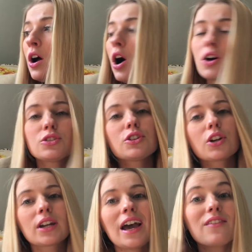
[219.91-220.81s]
Also, you're
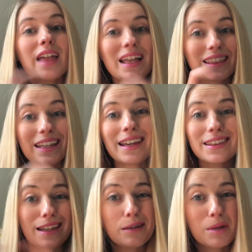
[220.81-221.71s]
going to have that
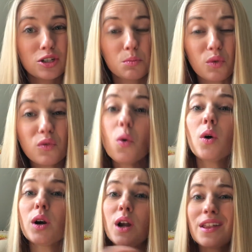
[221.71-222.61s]
link that I mentioned before.